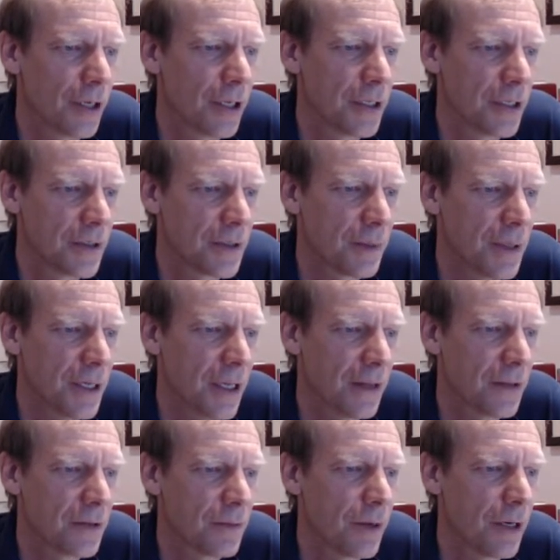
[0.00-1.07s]
And just let me get
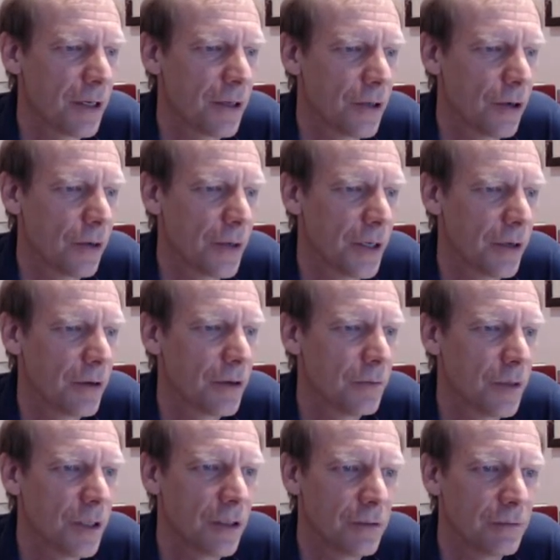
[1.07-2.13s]
this ready to go here and
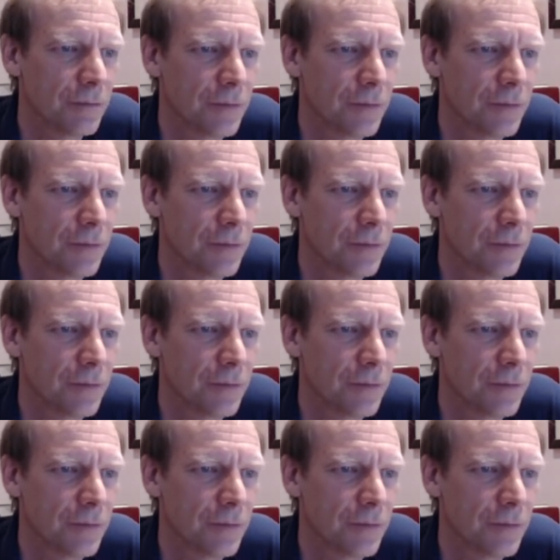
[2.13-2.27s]
we'll